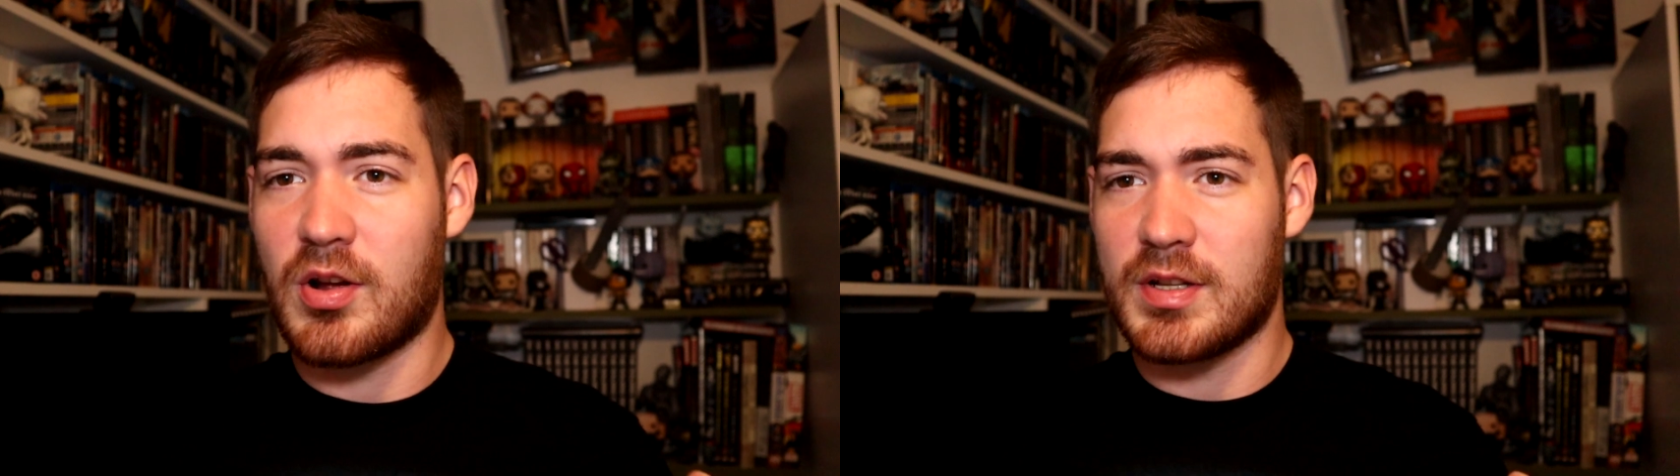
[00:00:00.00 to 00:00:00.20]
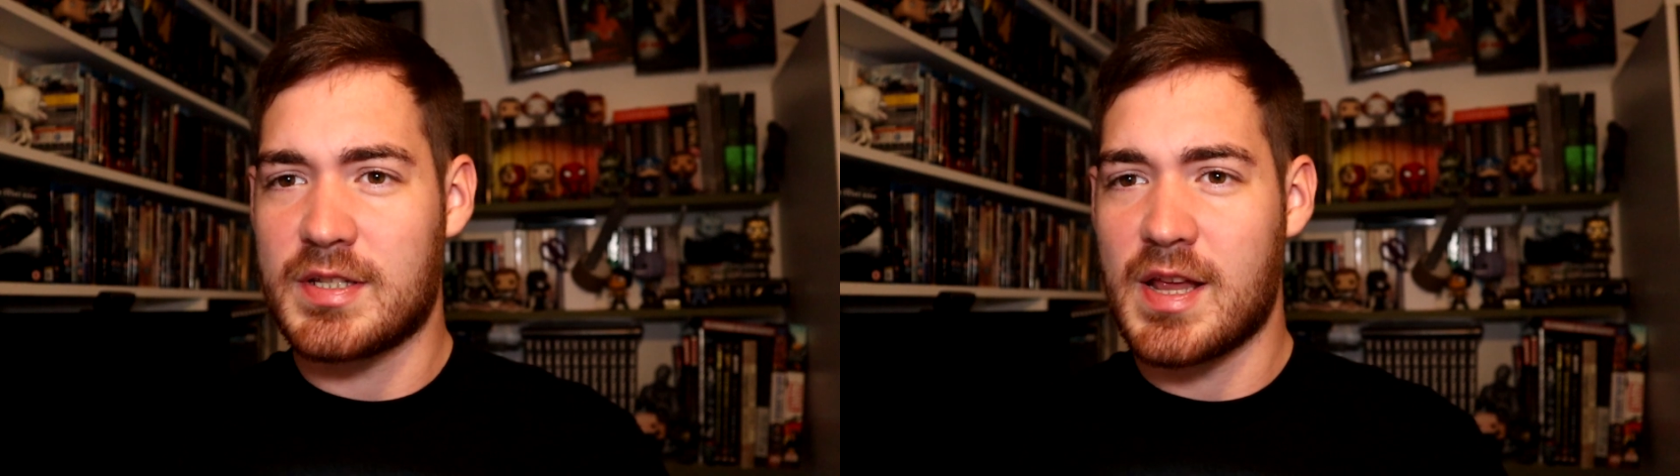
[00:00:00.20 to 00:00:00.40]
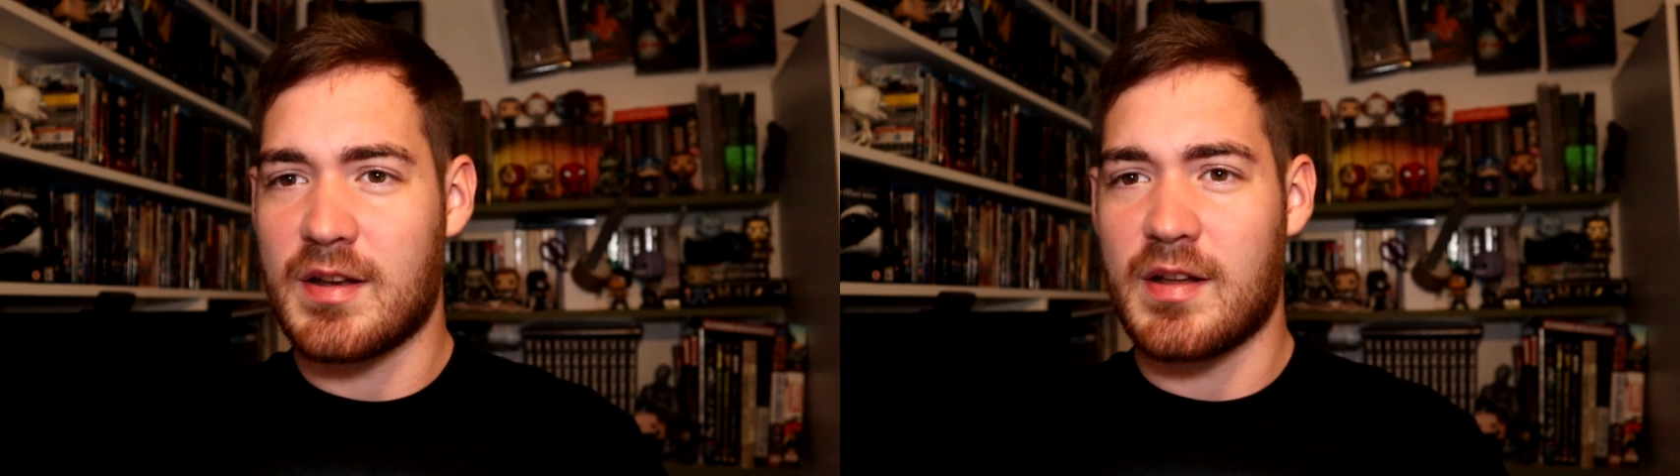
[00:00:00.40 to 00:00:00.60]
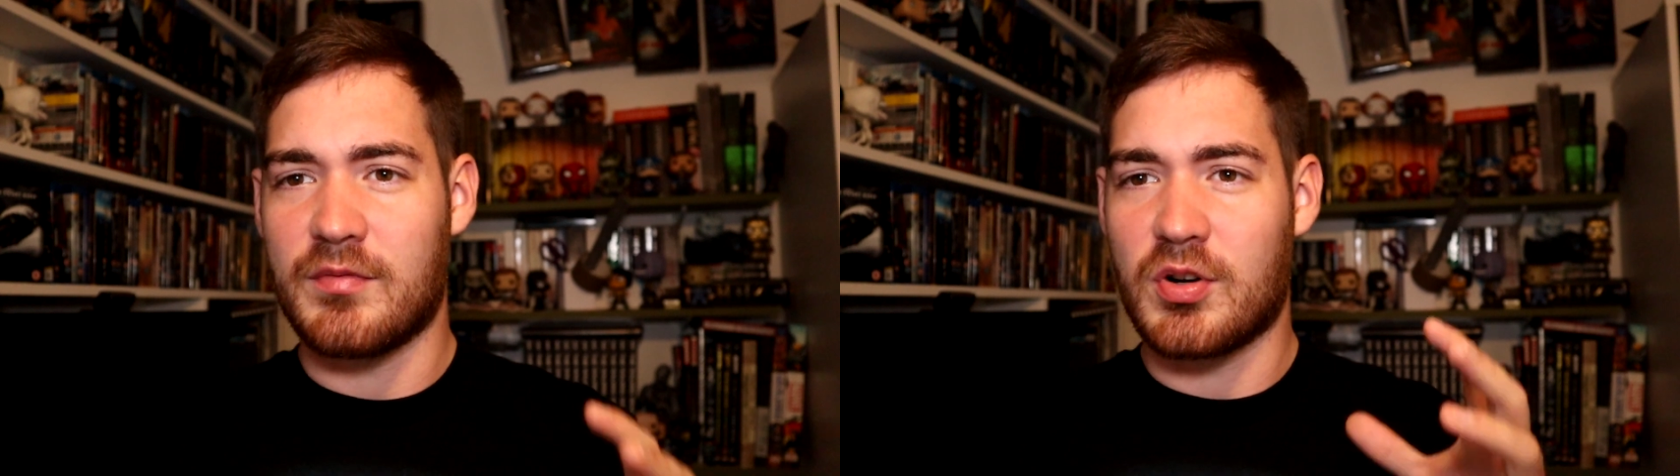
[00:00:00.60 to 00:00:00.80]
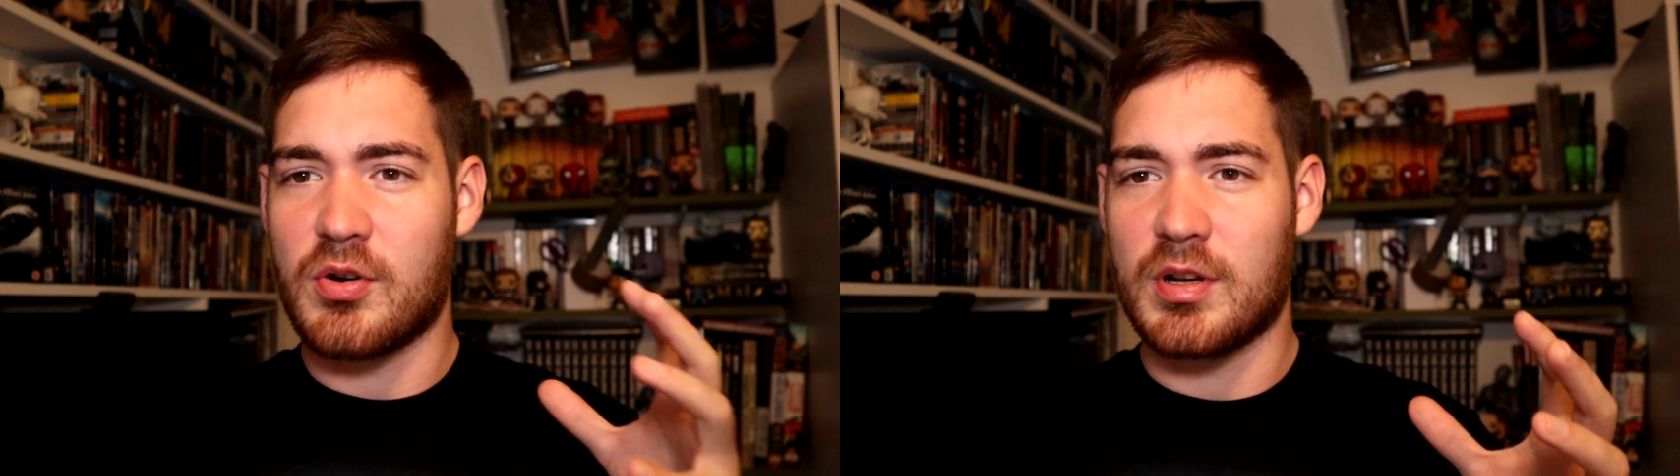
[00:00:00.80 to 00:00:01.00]
content
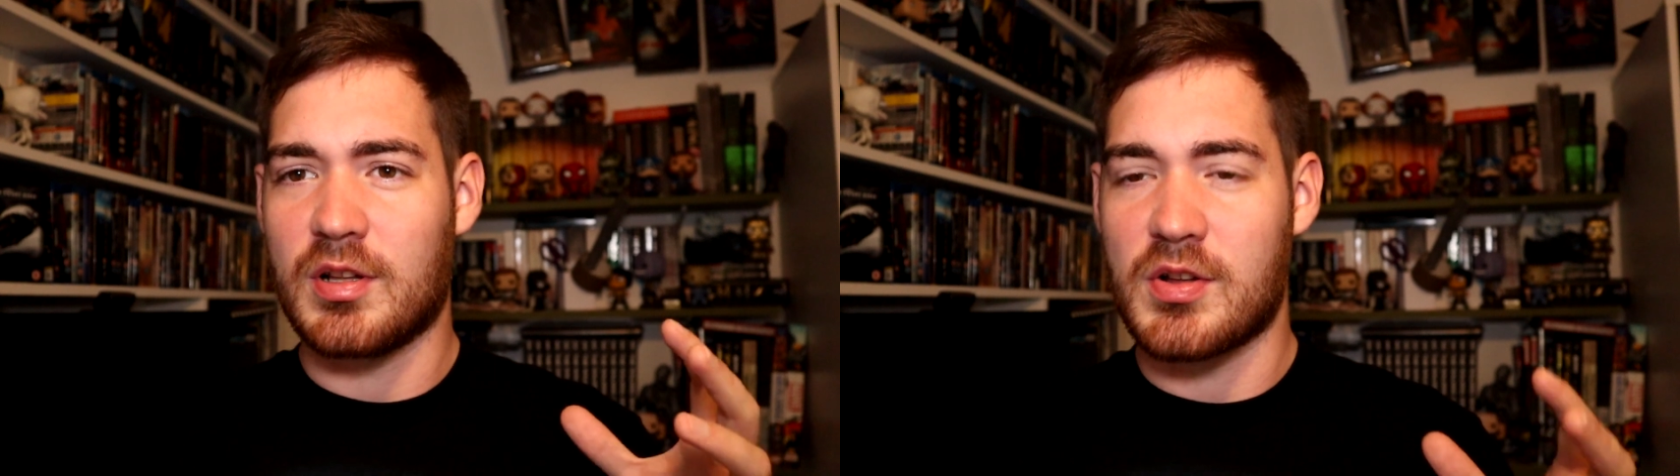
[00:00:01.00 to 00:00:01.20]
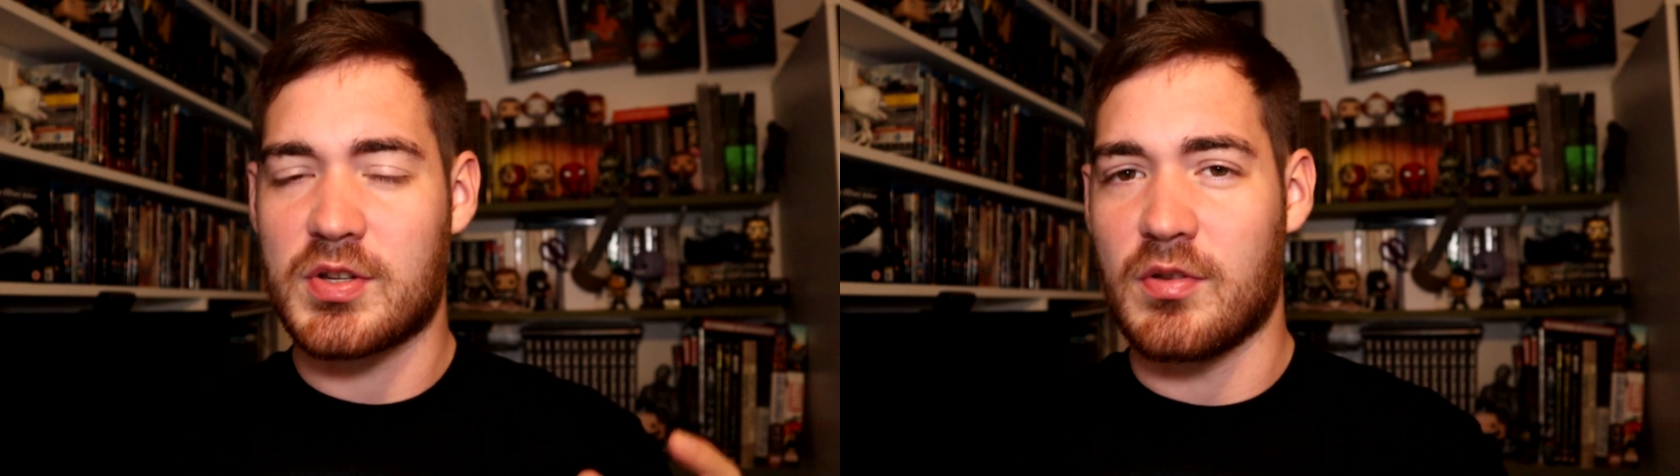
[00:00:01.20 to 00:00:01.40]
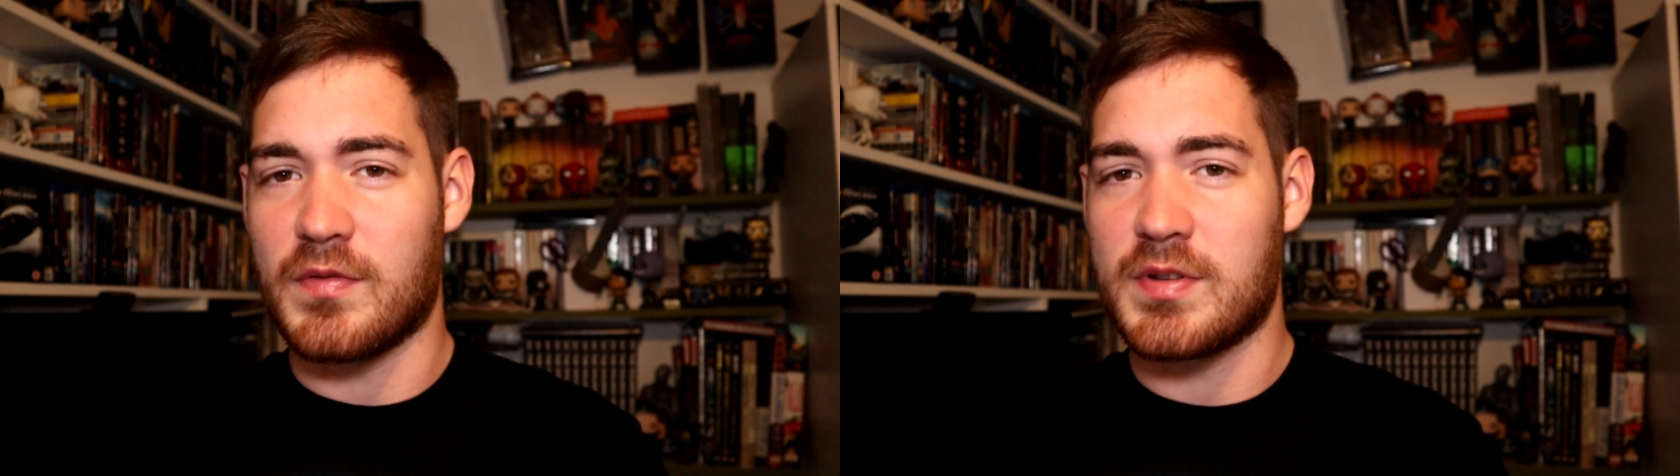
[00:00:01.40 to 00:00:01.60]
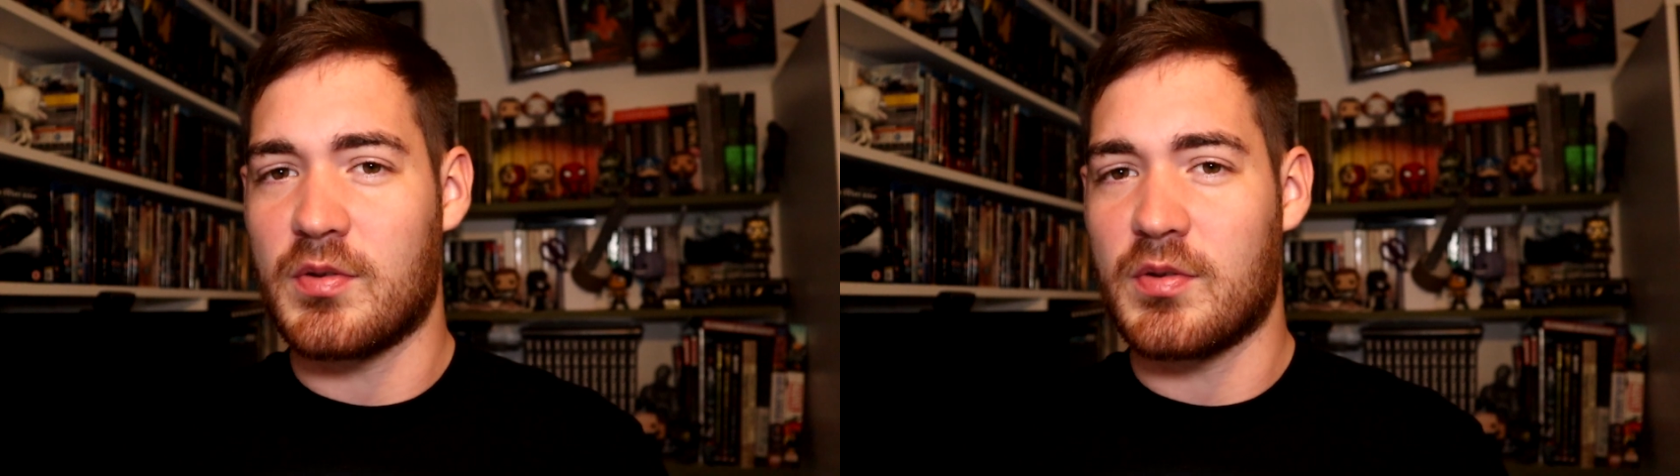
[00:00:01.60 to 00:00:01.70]
and recording a lot of stuff,